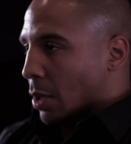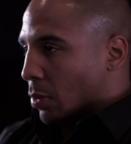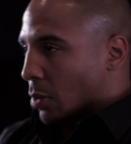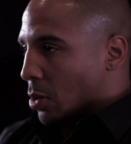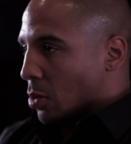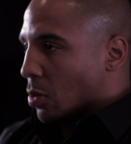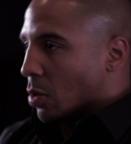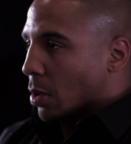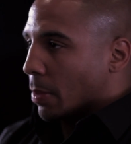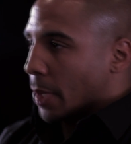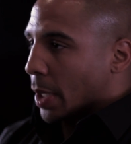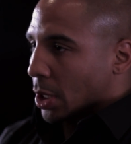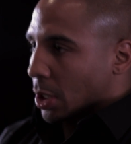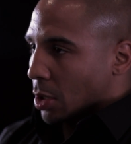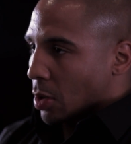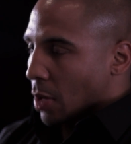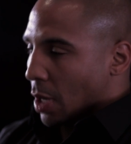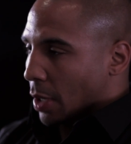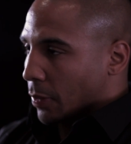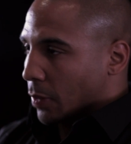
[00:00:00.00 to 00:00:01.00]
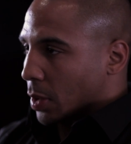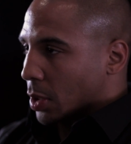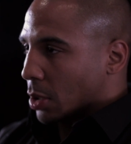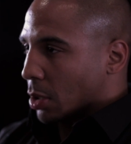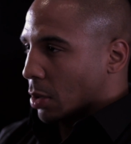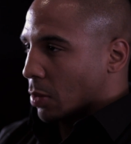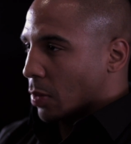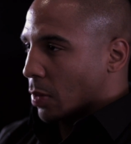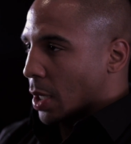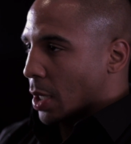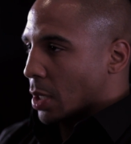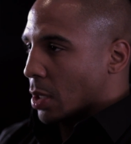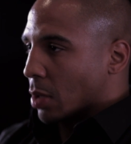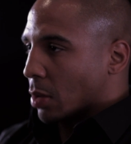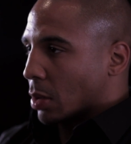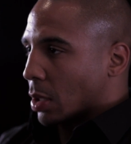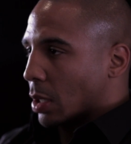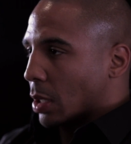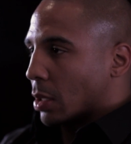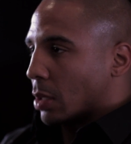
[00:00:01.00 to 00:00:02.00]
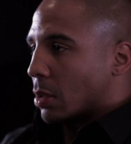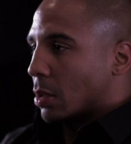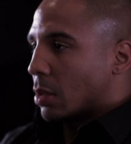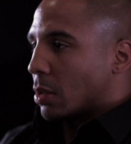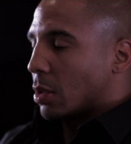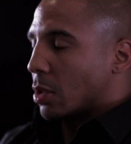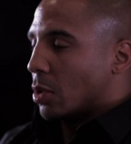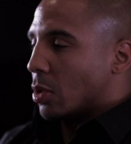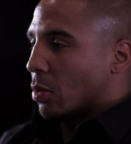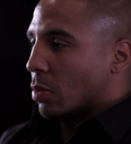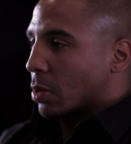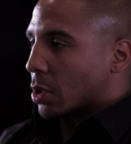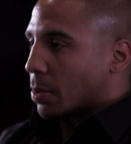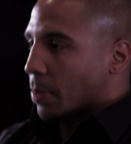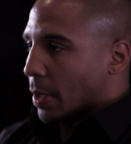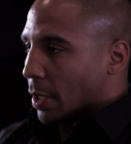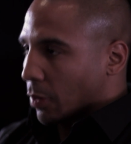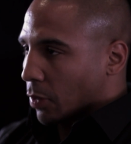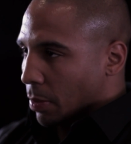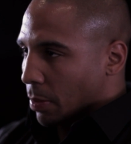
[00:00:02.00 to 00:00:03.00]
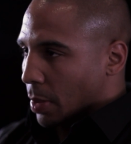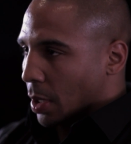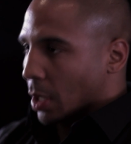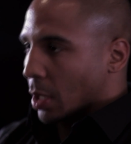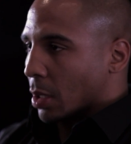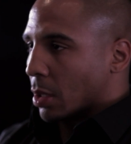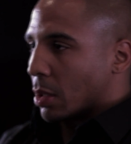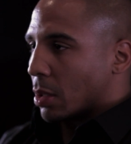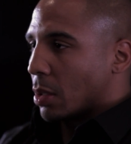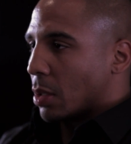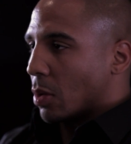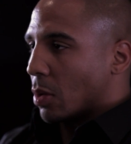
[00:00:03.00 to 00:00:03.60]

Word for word: when you go about your craft a certain way, you don't get the due respect for being a